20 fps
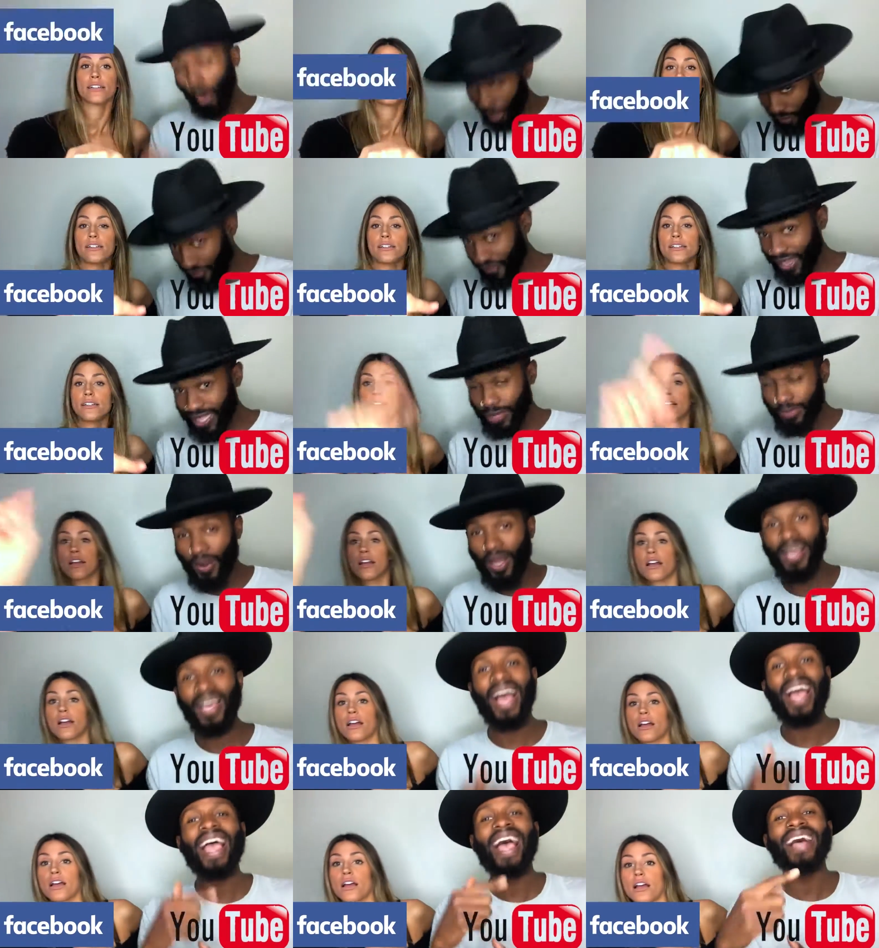Speaker 1: or
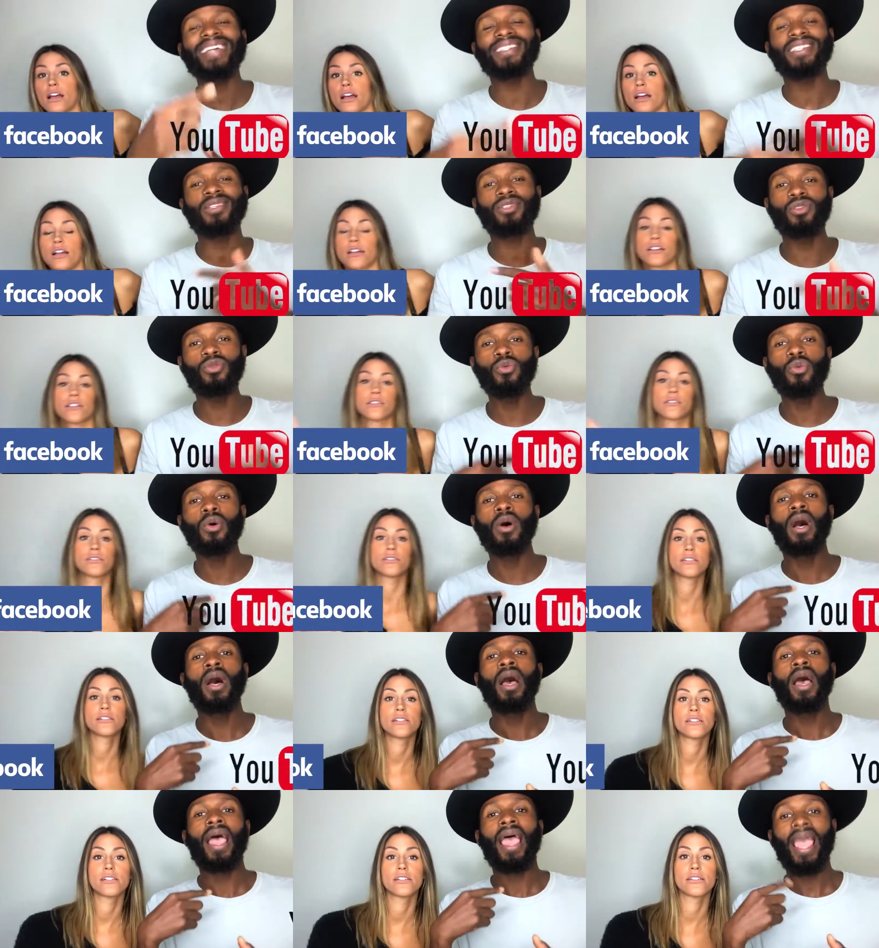Facebook, I ask that
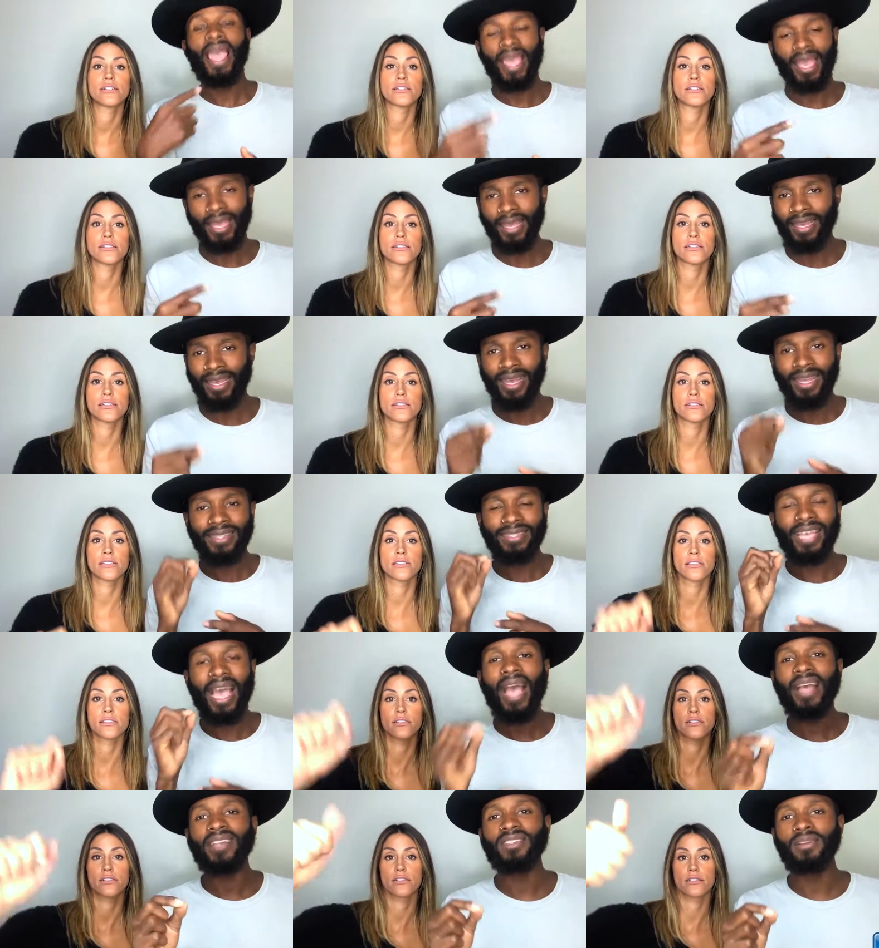you A,
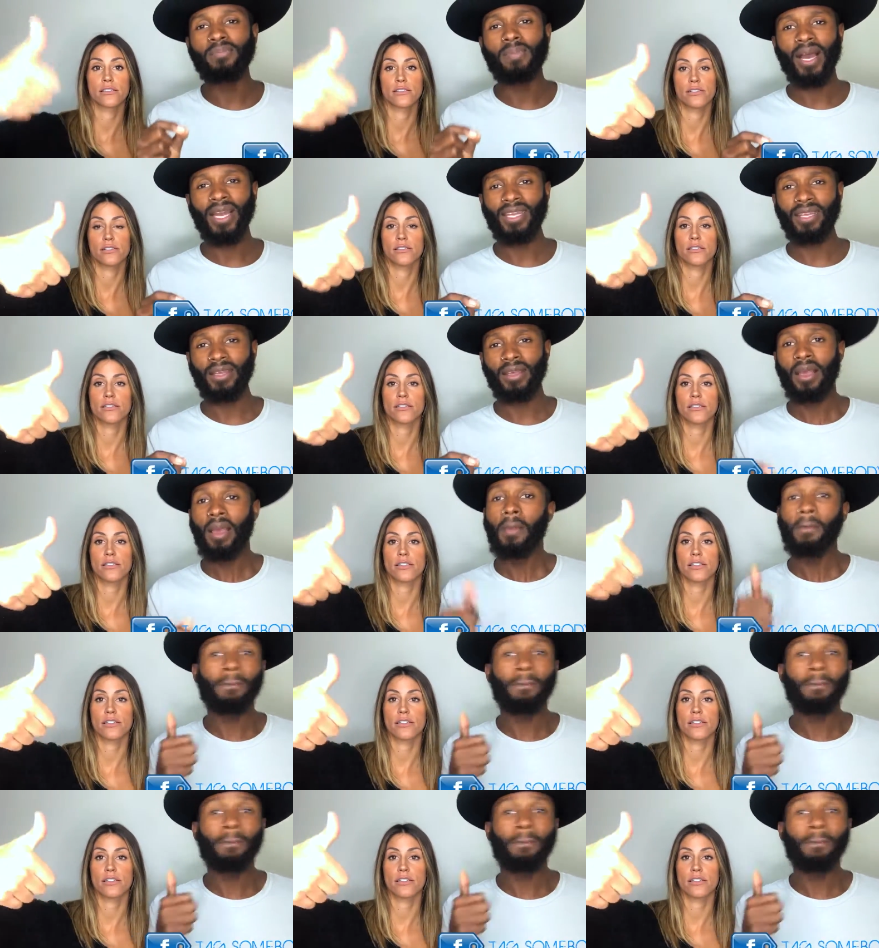tag somebody,